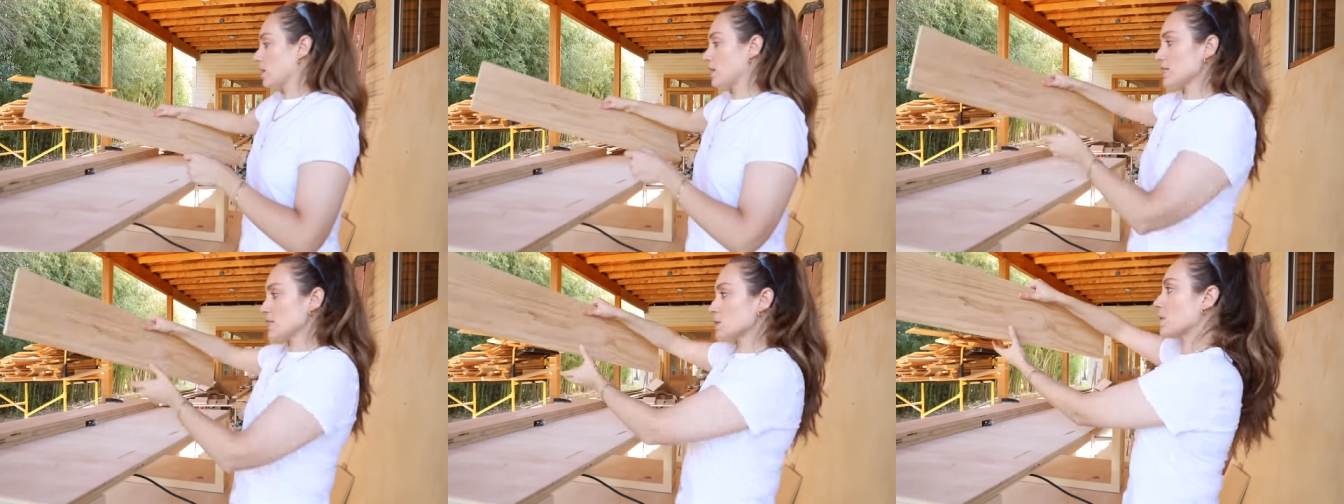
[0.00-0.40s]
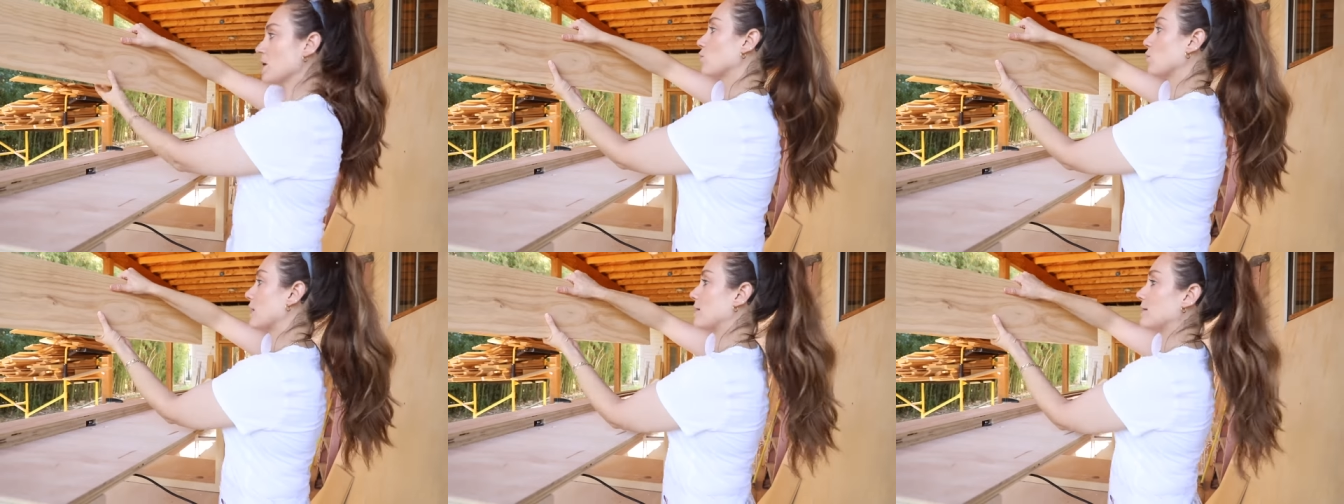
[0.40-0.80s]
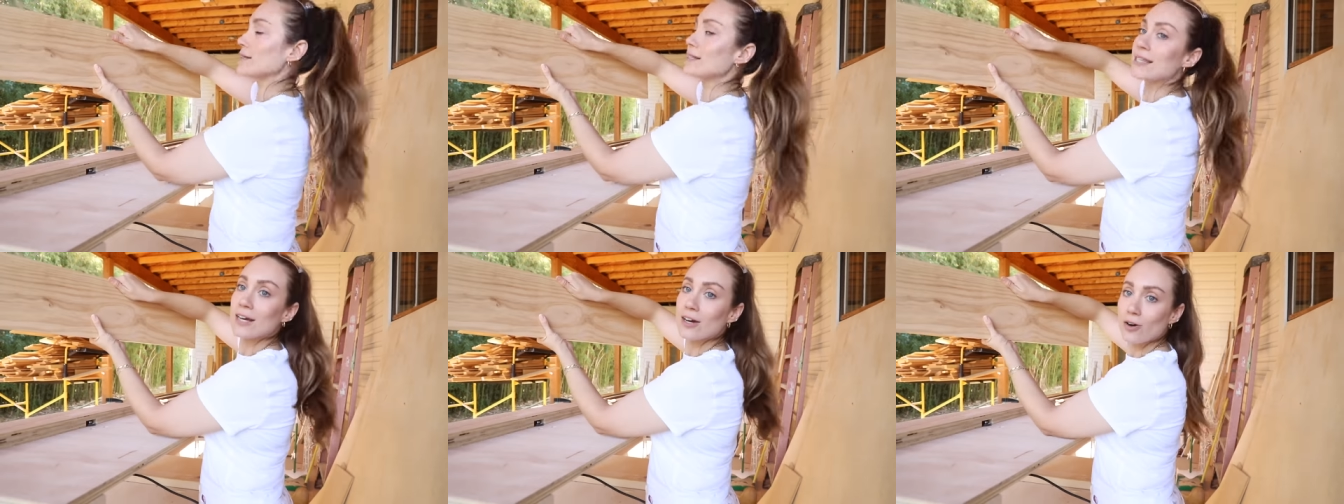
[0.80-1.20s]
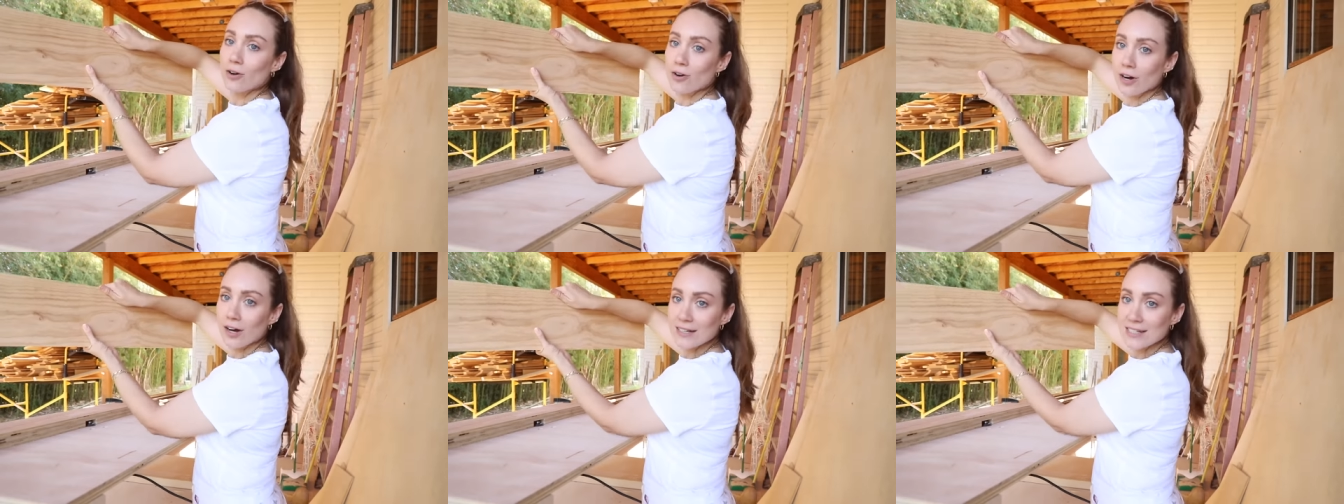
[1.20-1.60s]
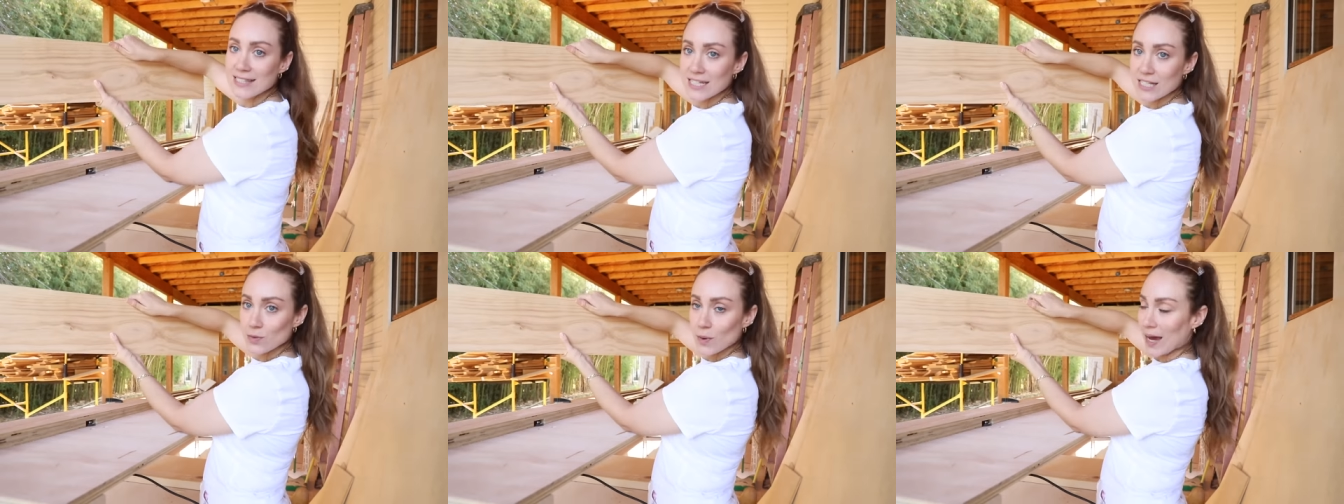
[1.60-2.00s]
This is my rails that go across
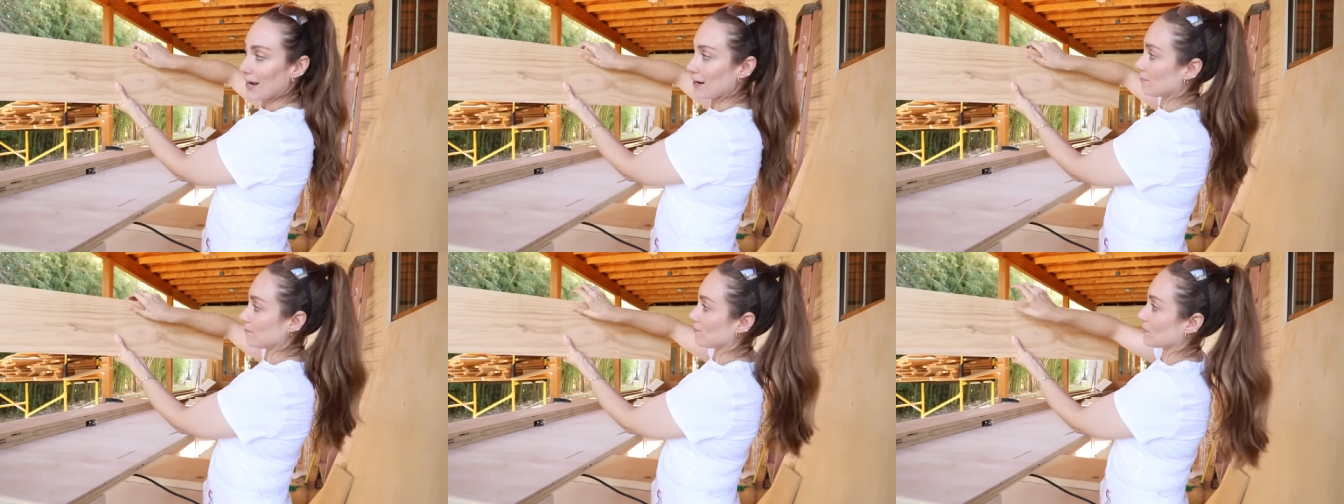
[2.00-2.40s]
this way.